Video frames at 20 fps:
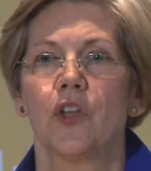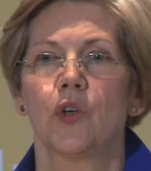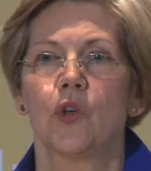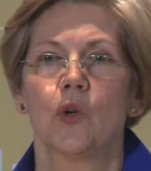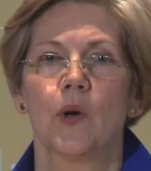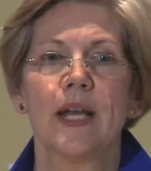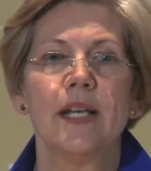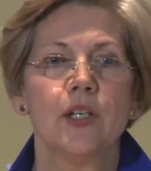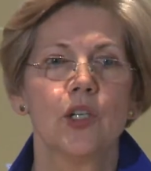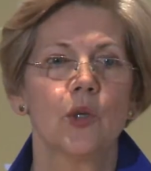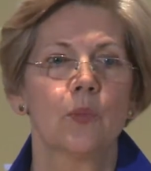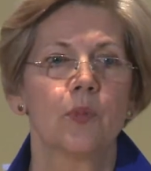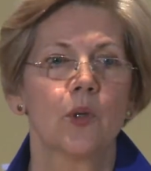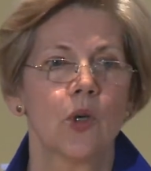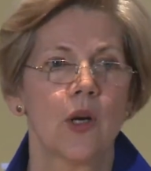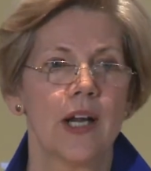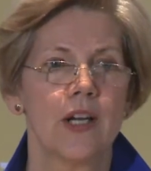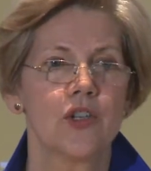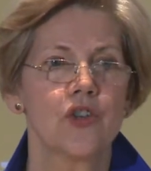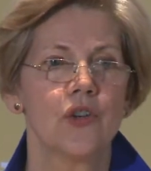the Great
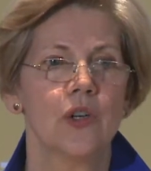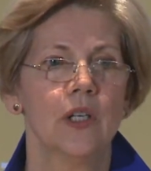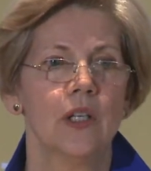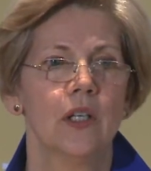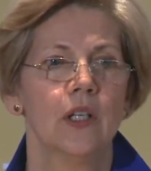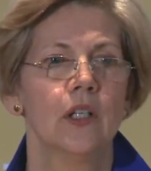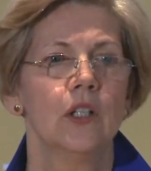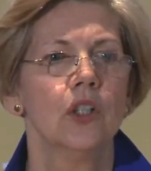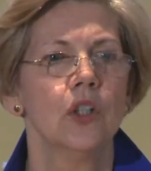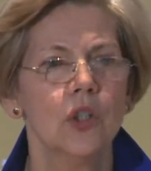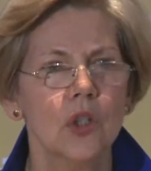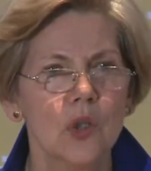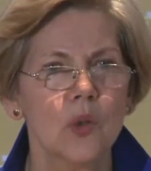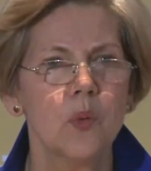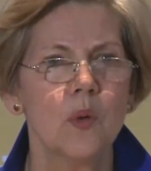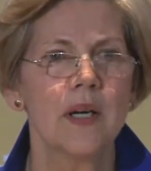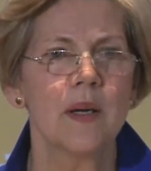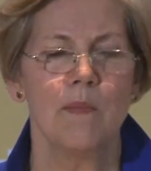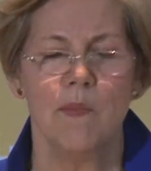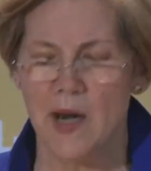Depression,
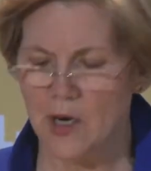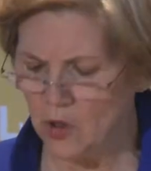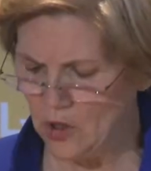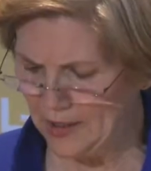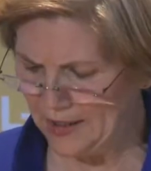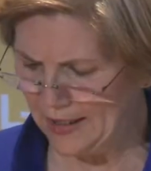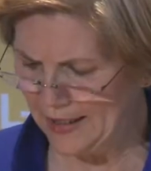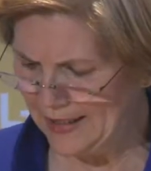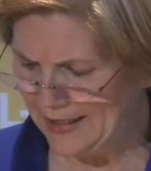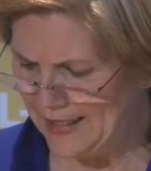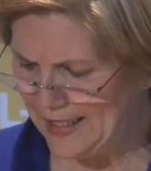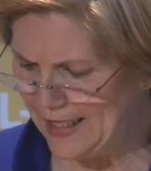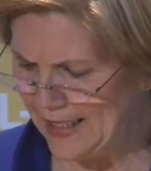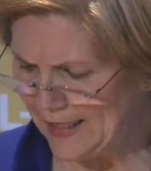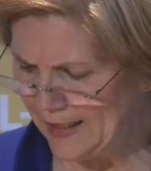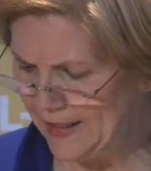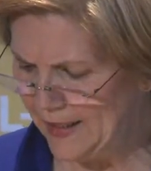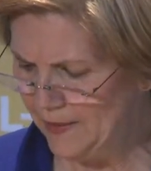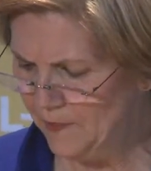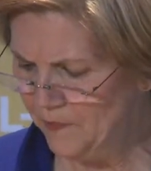look what America
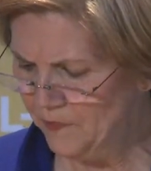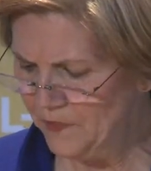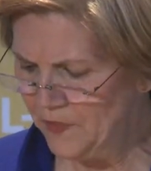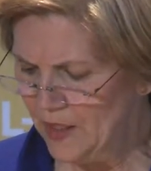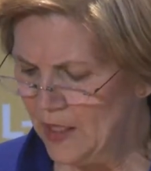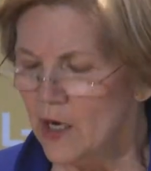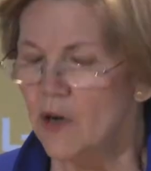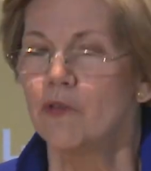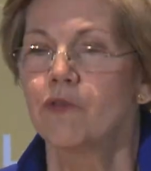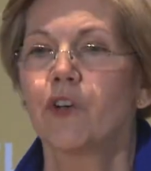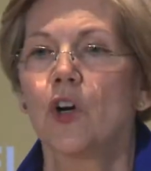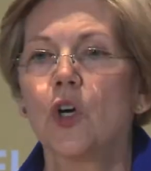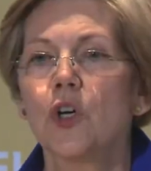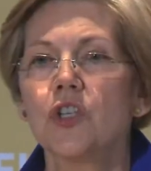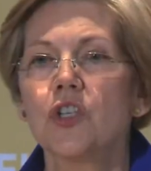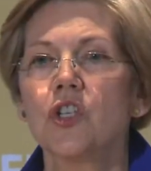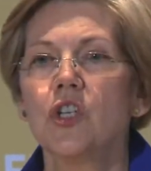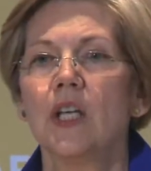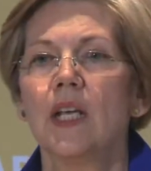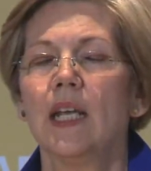did.
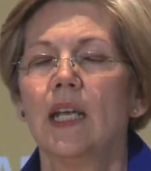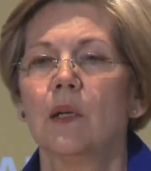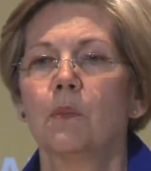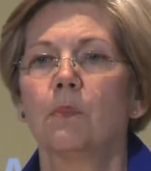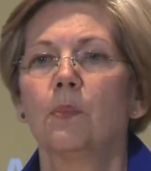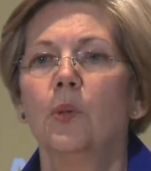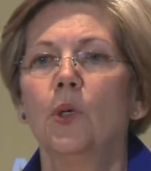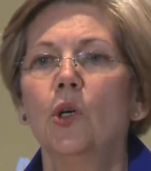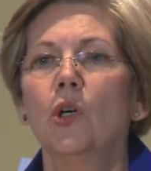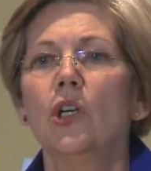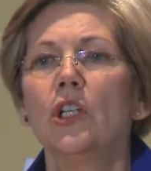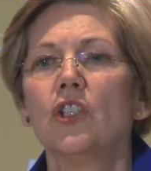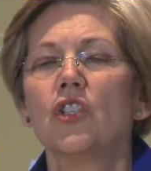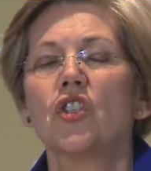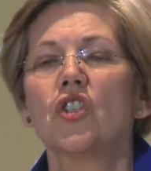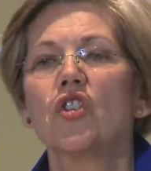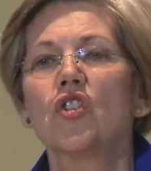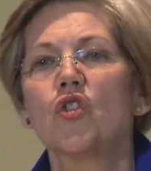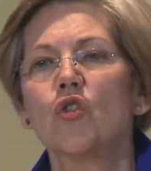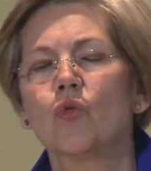First, it put
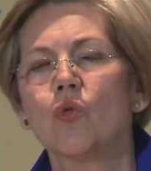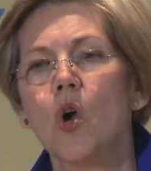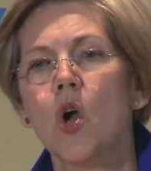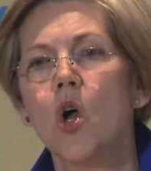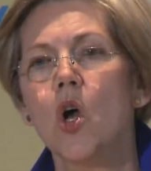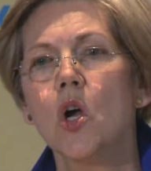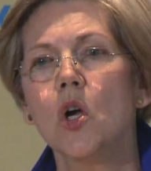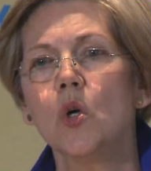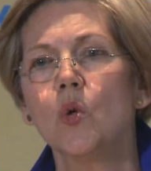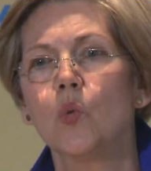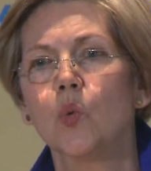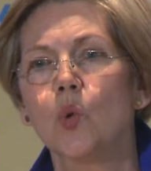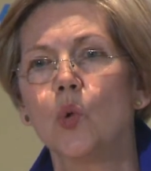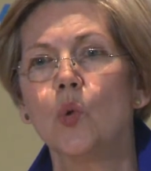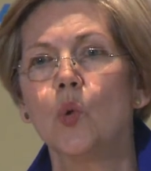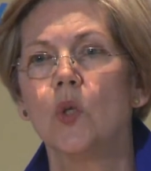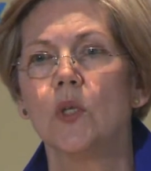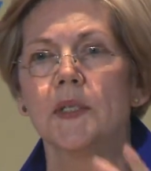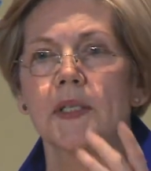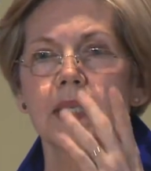strong
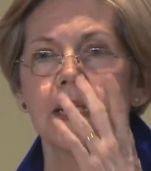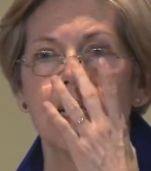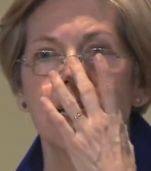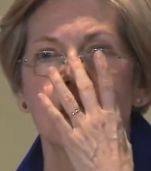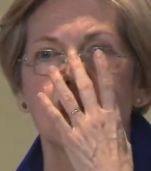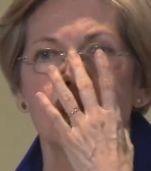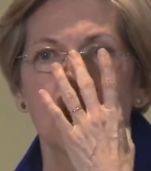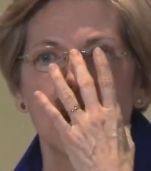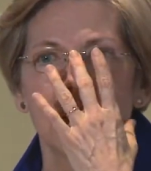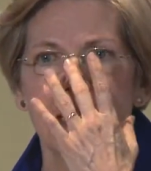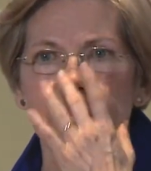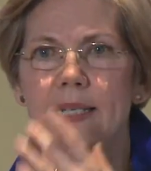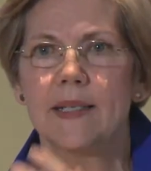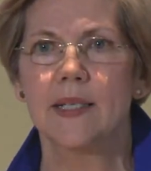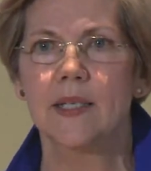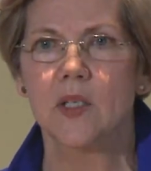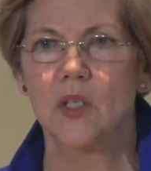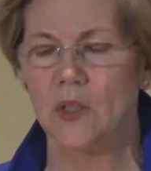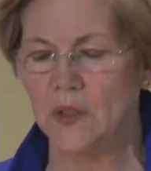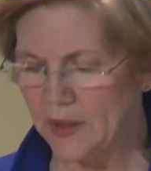rules in
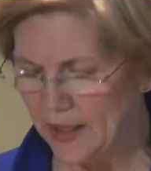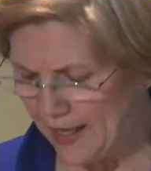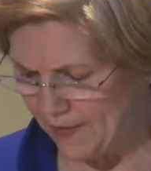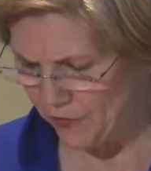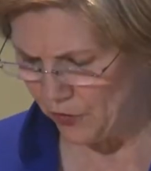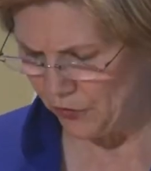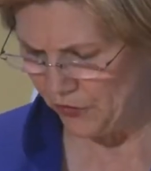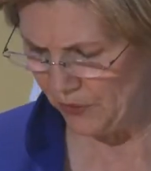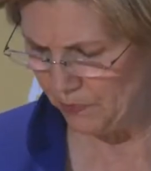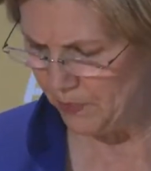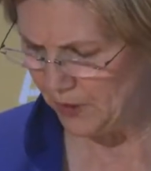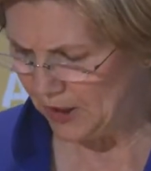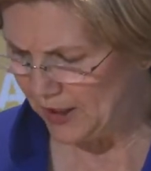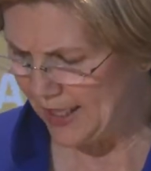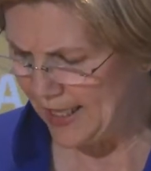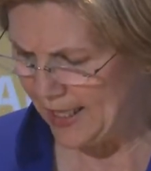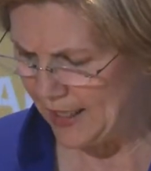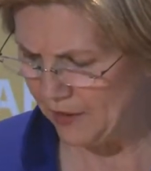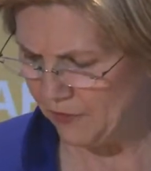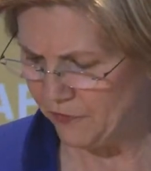place to level the
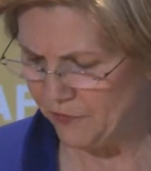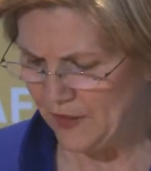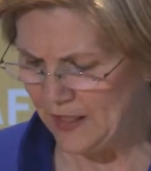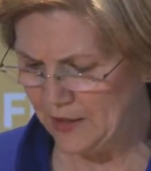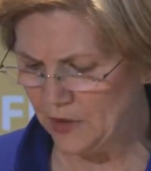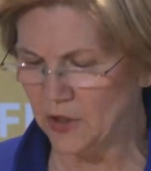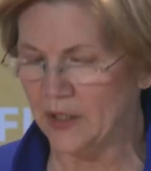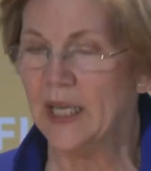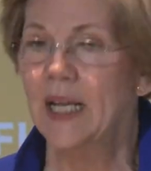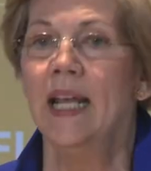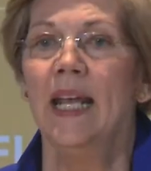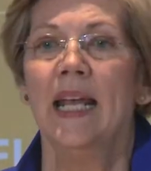playing field.